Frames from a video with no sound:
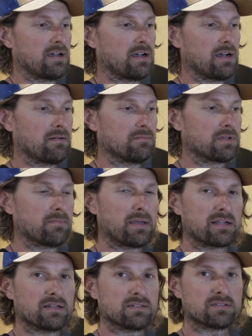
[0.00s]
to
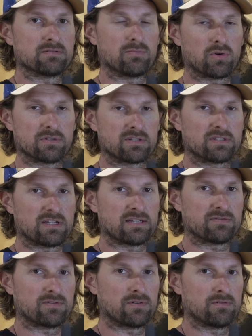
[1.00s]
make us more
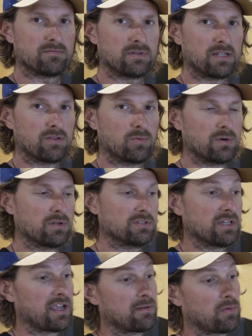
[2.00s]
successful in the
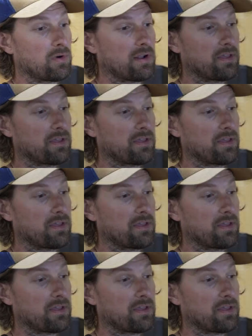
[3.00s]
woods and more